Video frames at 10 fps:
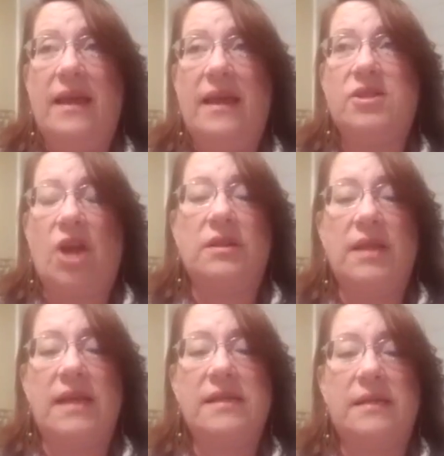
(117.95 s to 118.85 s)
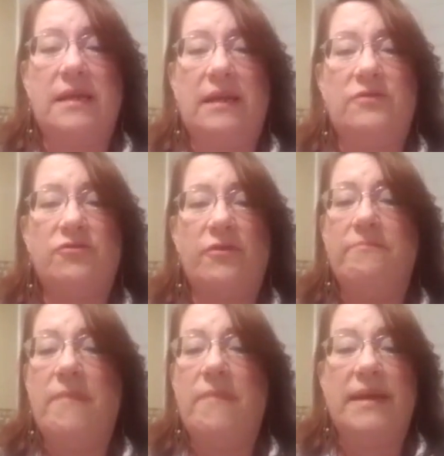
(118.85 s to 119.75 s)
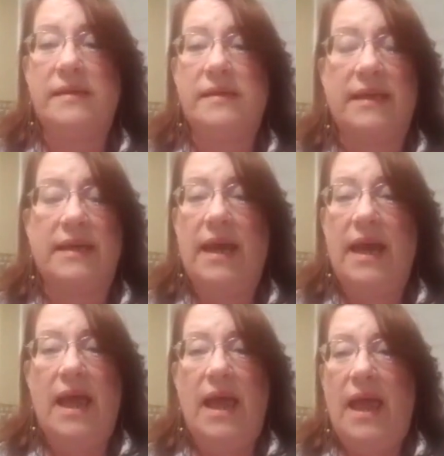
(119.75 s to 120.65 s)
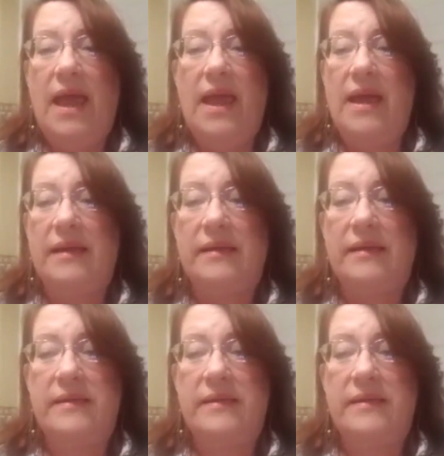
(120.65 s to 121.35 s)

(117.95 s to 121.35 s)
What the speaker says: started lessening tremendously. And